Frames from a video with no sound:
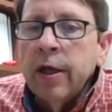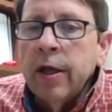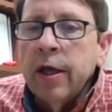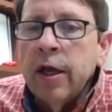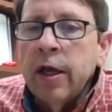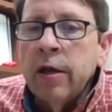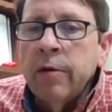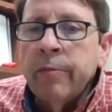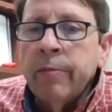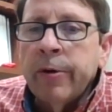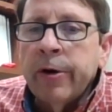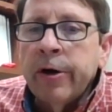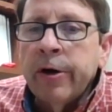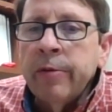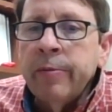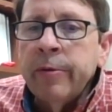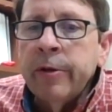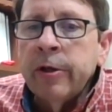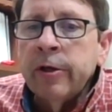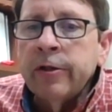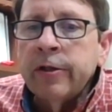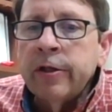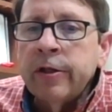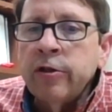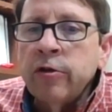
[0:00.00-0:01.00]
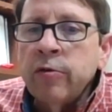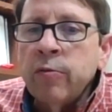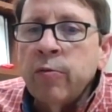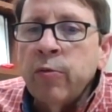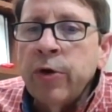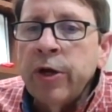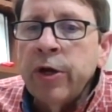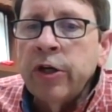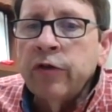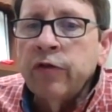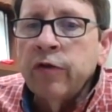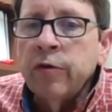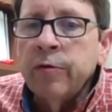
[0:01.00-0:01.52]
in Bardet-Biedl syndrome
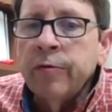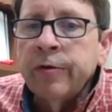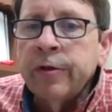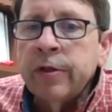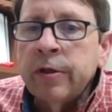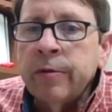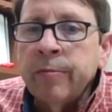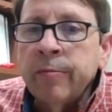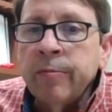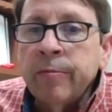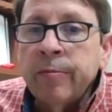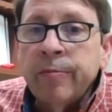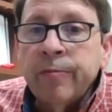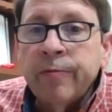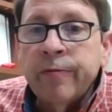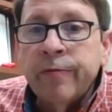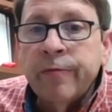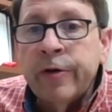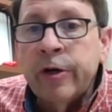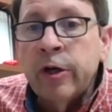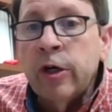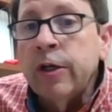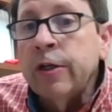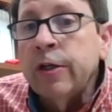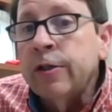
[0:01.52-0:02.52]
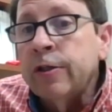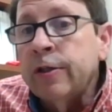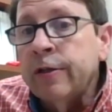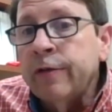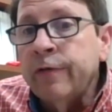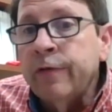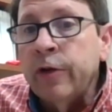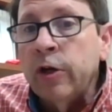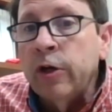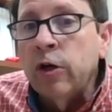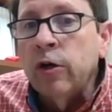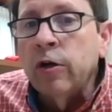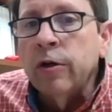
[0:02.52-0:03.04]
range from some fairly
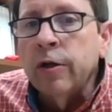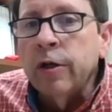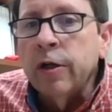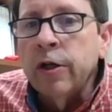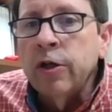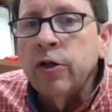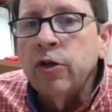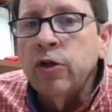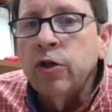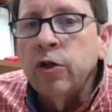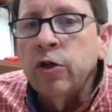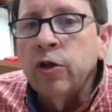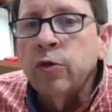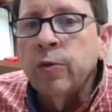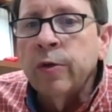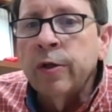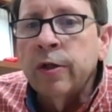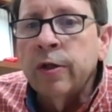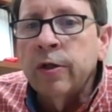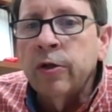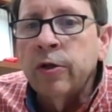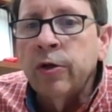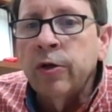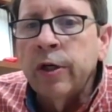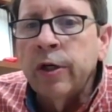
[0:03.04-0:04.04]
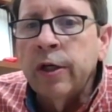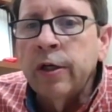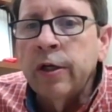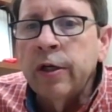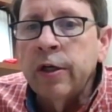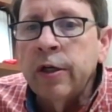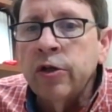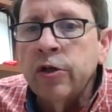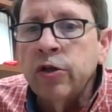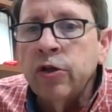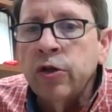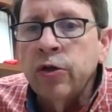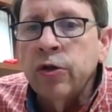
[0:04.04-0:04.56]
severe issues with learning
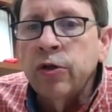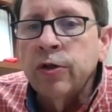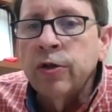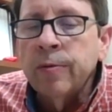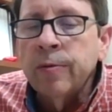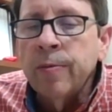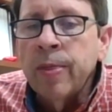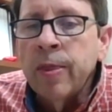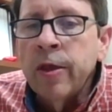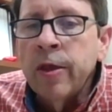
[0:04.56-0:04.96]
issues